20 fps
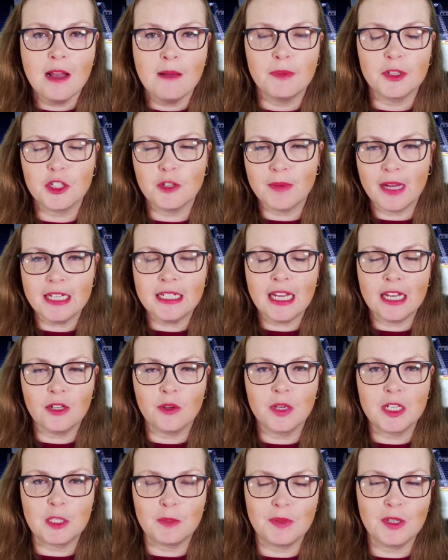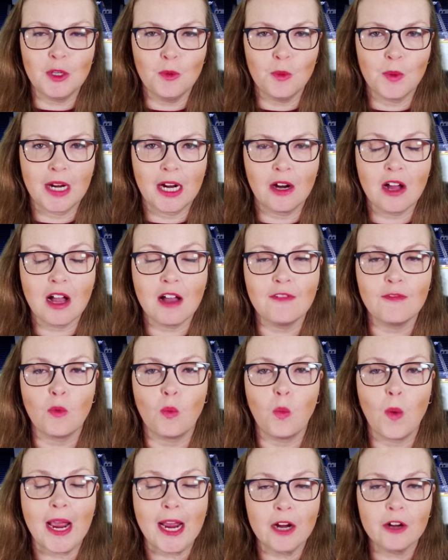but you might not always be aware of
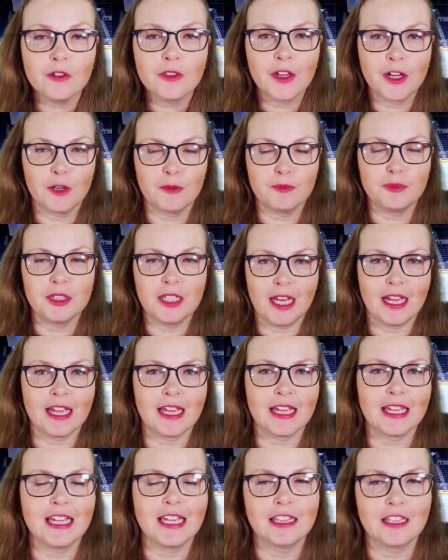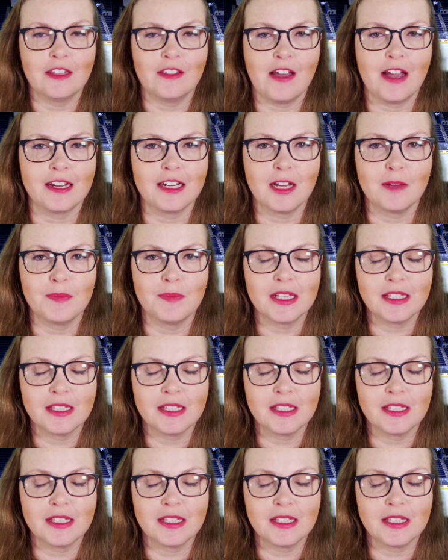where they're playing in the lineup.